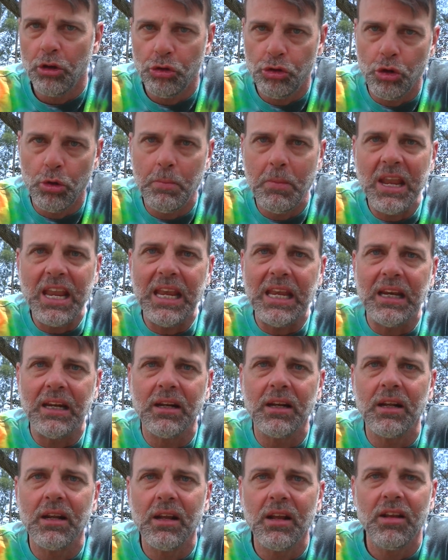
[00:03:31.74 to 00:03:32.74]
to
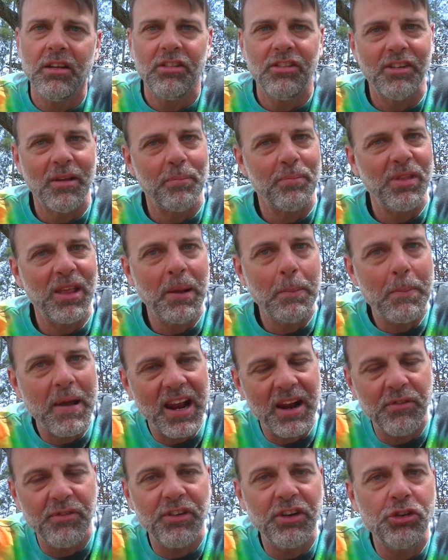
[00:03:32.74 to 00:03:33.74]
mean something
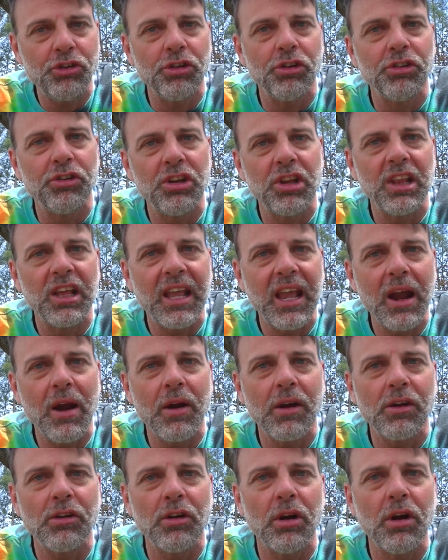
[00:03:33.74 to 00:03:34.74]
beneficial to the
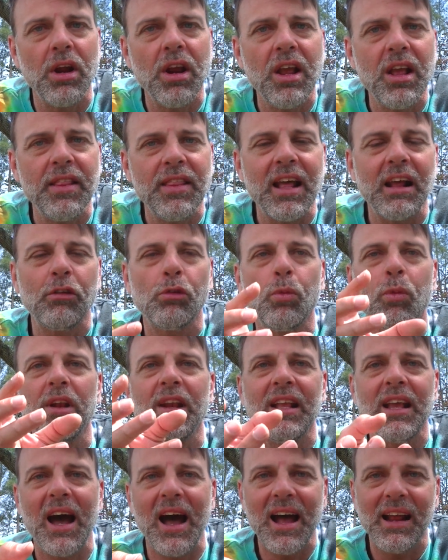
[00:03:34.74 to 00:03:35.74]
character. That's
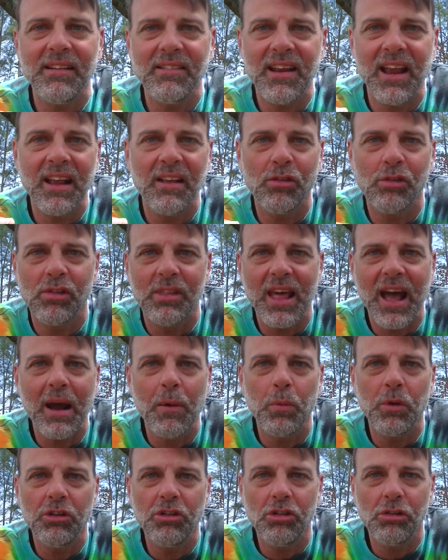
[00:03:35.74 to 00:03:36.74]
when God takes
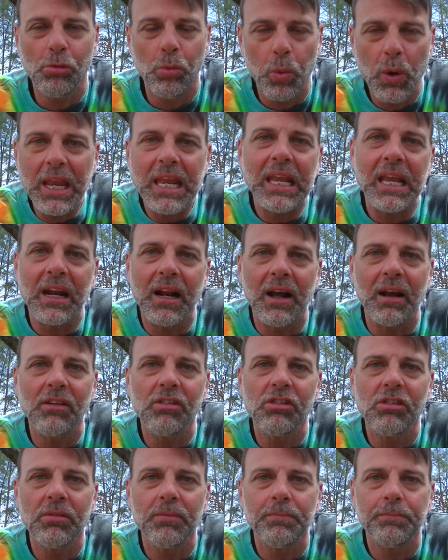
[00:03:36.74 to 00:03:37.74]
that which is weak in
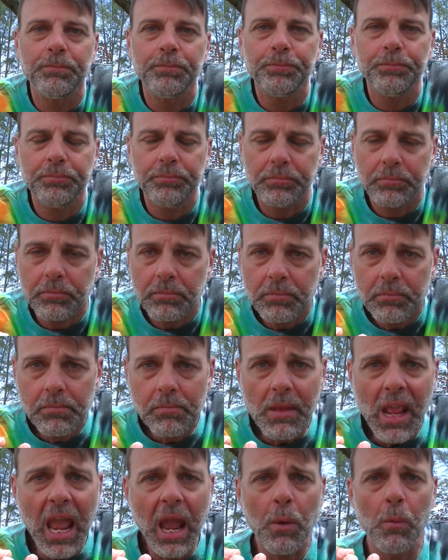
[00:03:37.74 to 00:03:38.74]
us,
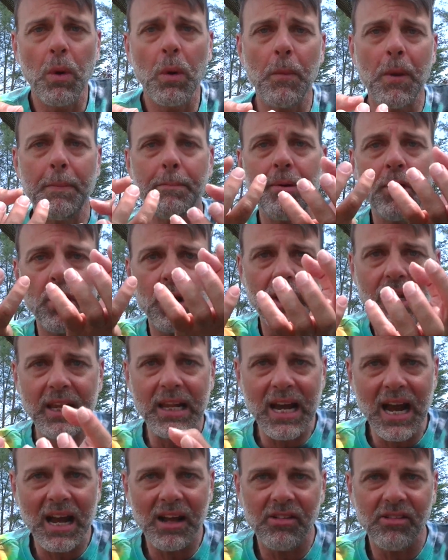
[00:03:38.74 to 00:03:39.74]
and when we put it in
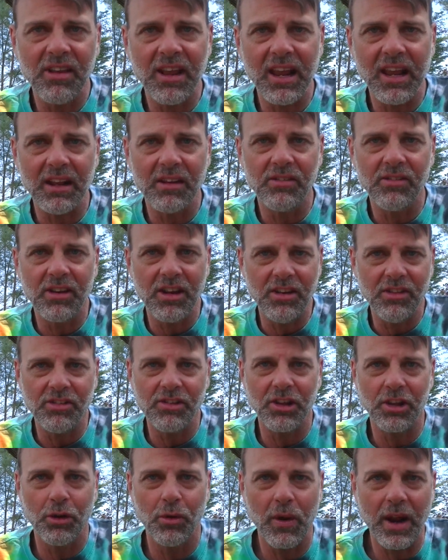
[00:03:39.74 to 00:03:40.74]
God's hands, He's
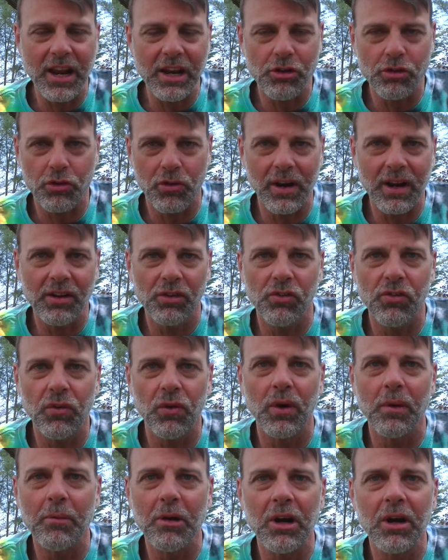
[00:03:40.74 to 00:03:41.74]
the great
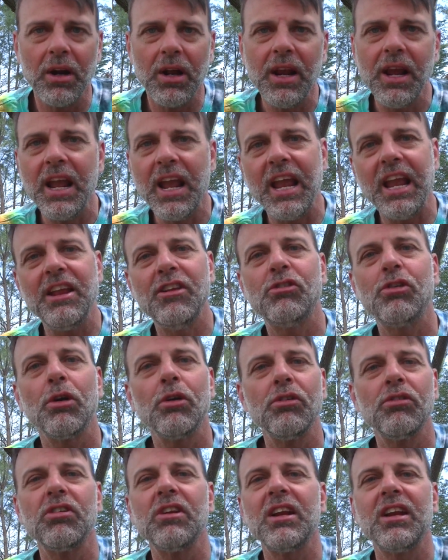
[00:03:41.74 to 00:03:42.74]
transformer. He
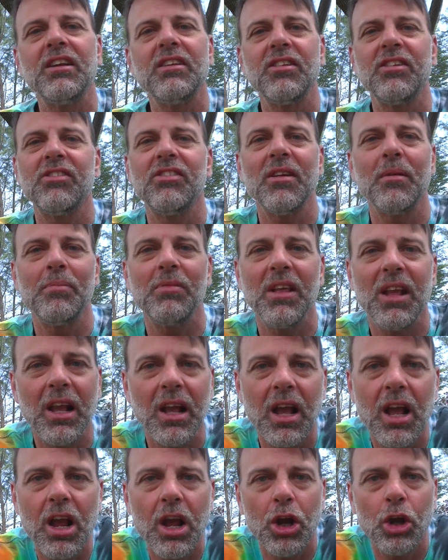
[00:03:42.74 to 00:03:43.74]
turns it into
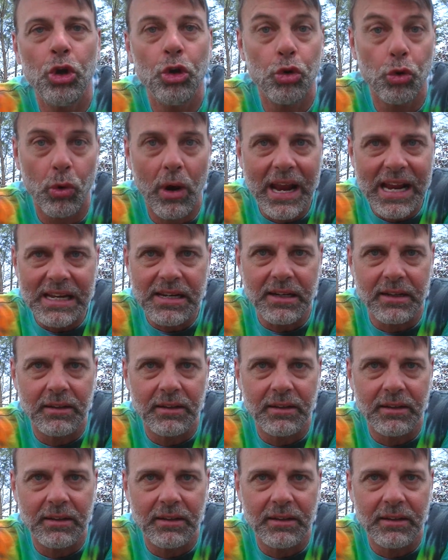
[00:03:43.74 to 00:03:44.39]
something great,